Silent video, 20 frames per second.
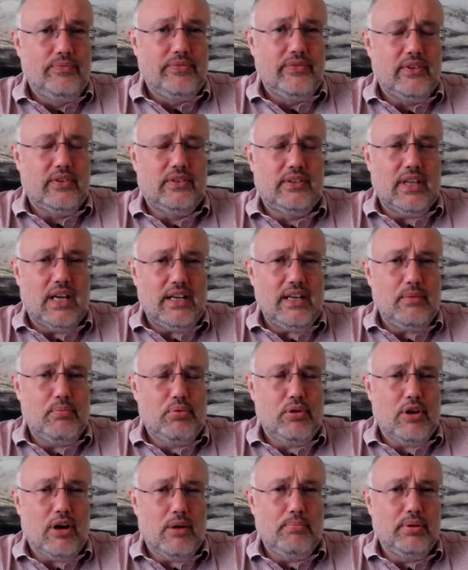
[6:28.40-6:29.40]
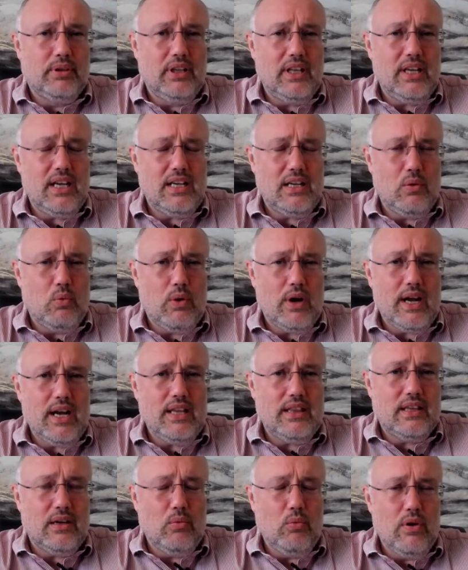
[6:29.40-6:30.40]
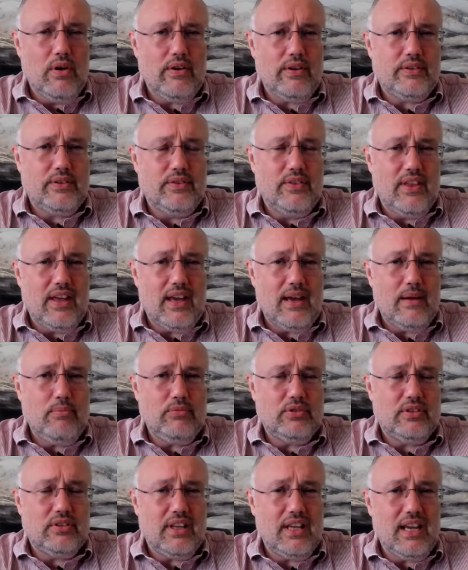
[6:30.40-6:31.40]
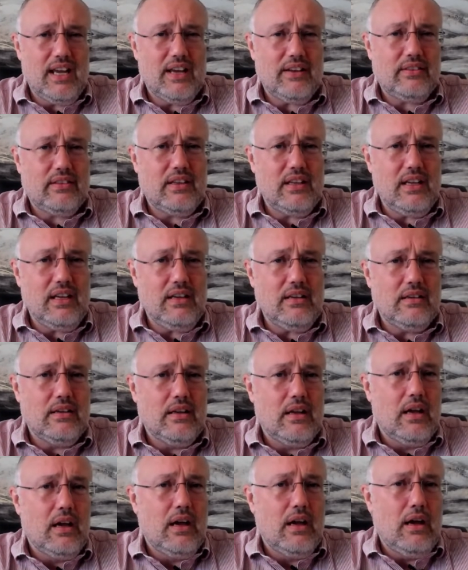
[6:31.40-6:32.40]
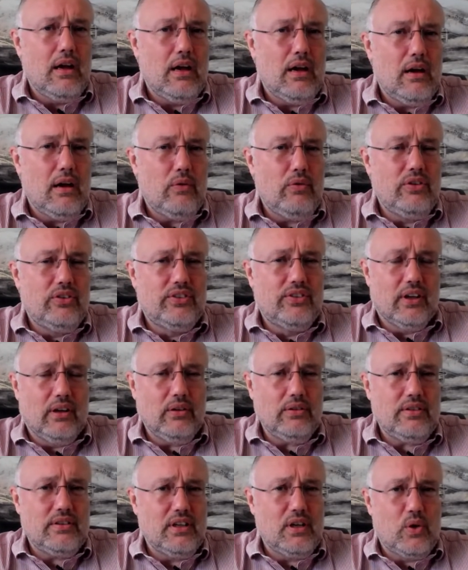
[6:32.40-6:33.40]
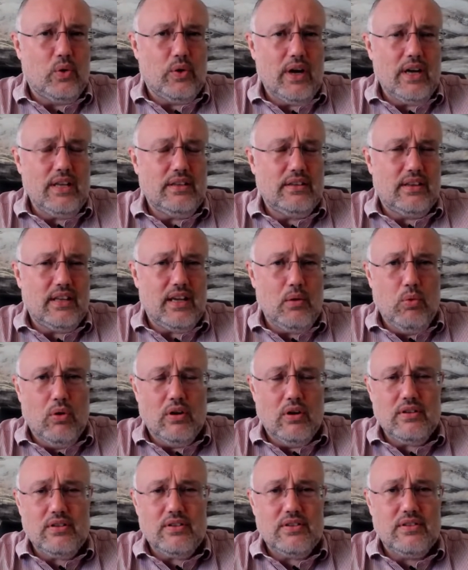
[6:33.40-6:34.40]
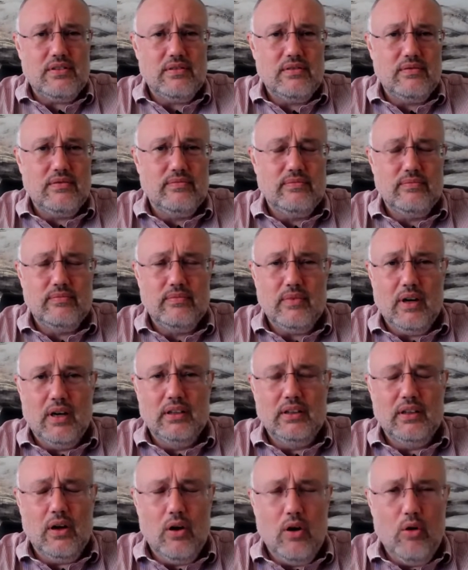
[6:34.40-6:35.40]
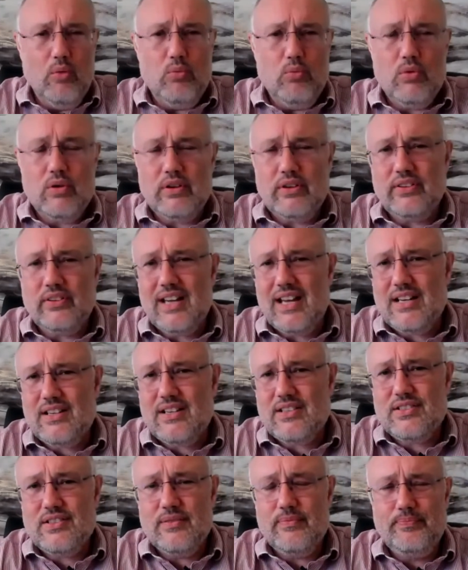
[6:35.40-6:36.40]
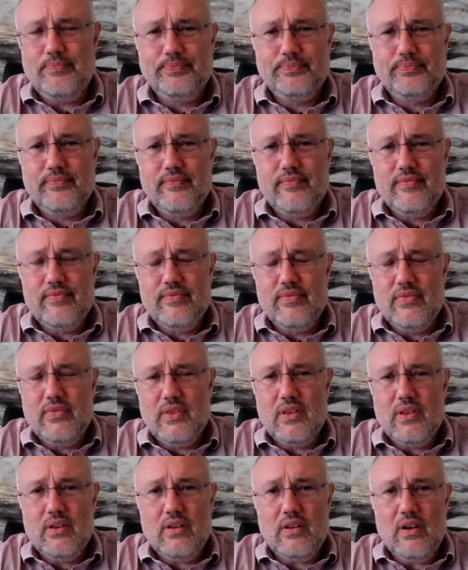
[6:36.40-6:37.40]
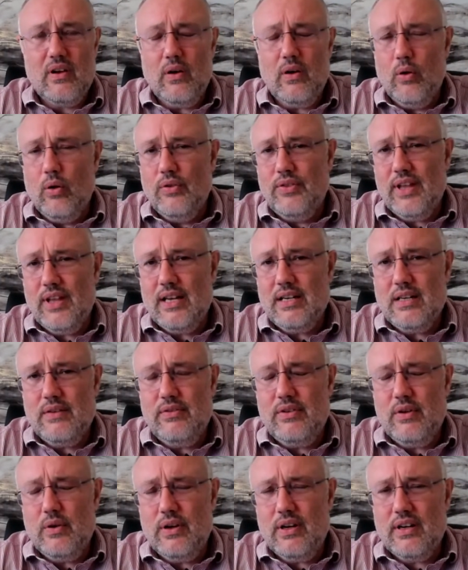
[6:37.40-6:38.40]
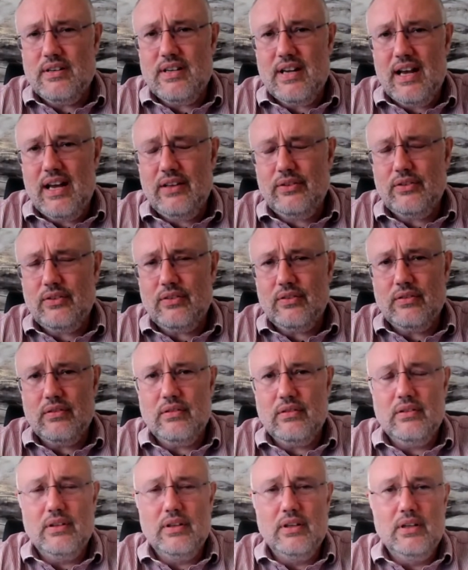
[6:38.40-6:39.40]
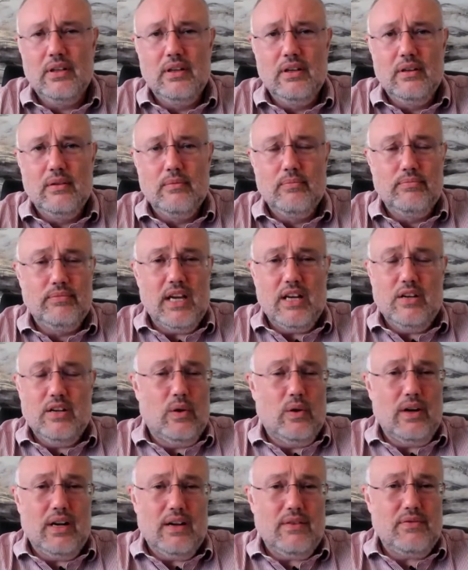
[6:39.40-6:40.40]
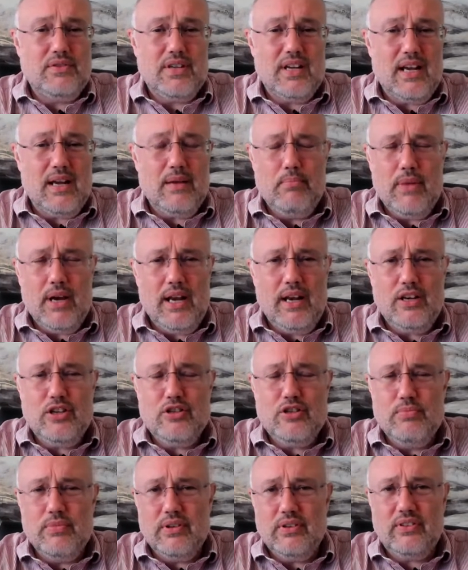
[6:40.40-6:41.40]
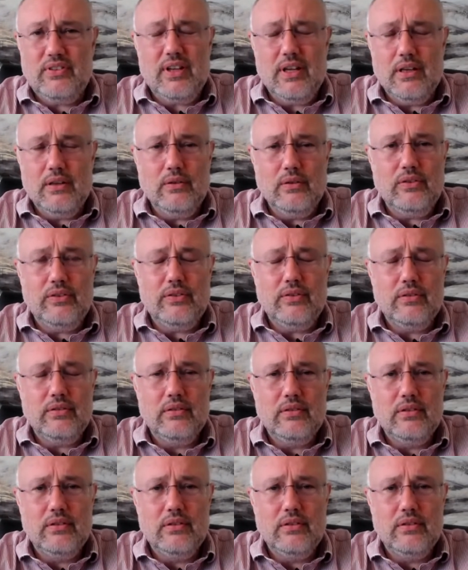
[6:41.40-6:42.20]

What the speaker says: study properly in a way that works for them, so they get the result, the grade that they want on the homework set or the end of unit tests. They don't have time management skills,